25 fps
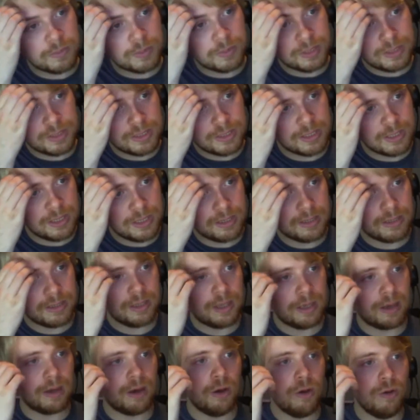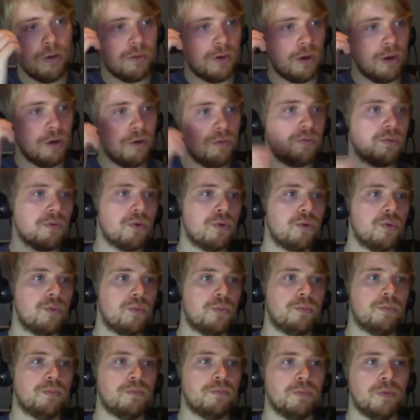But uh, yeah, o- overall,
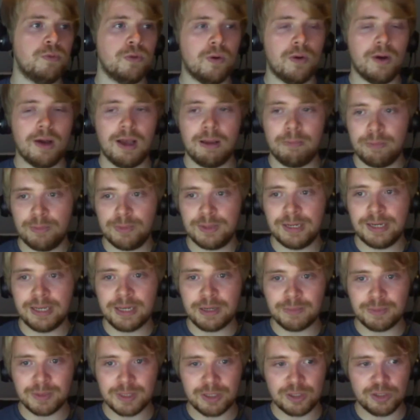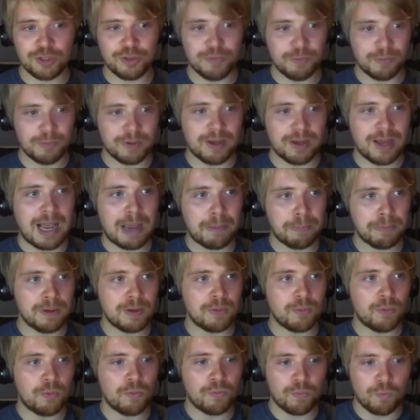not happy with the league position, but
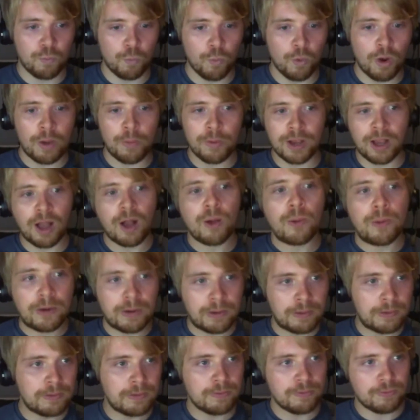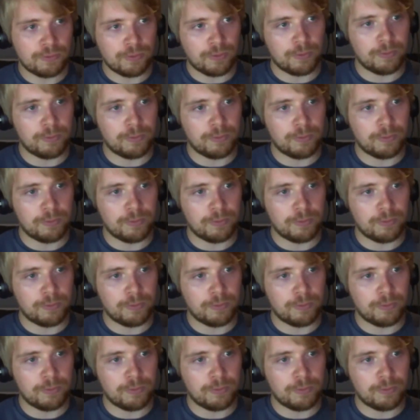happy with where we're going from